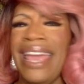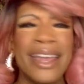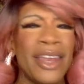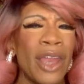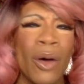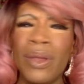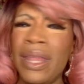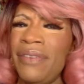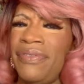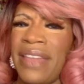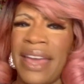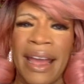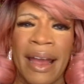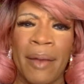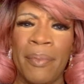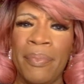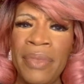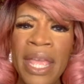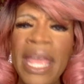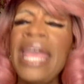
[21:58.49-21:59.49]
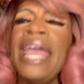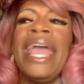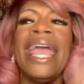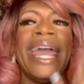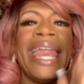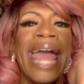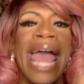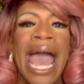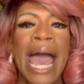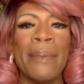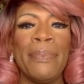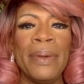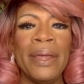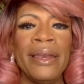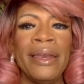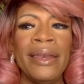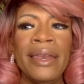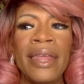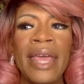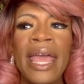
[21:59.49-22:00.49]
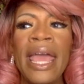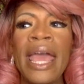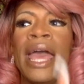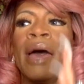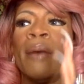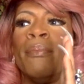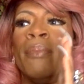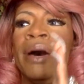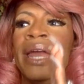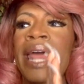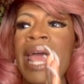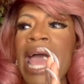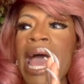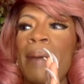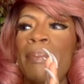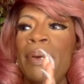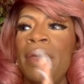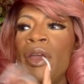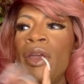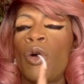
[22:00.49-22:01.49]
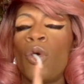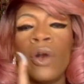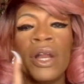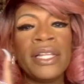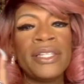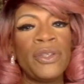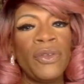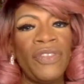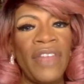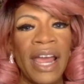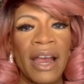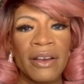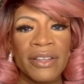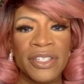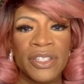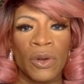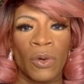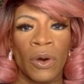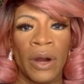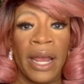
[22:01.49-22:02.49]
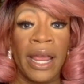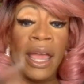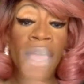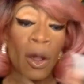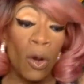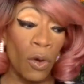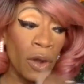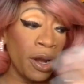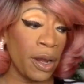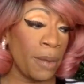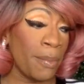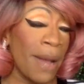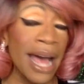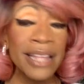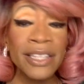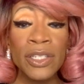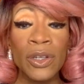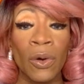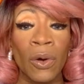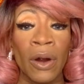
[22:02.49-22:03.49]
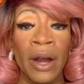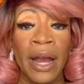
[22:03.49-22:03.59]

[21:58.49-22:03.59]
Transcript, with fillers: Yeah, don't live there. It happened, but it happened according to their story. According to my